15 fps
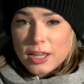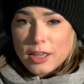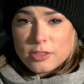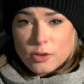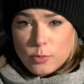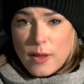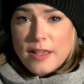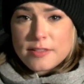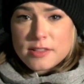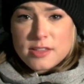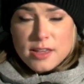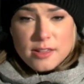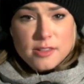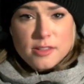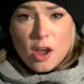and the rest
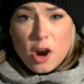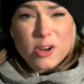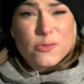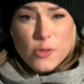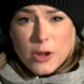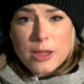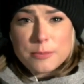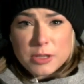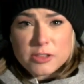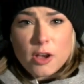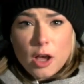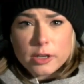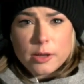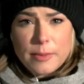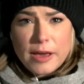is hard for him to
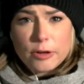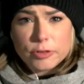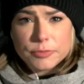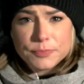talk about.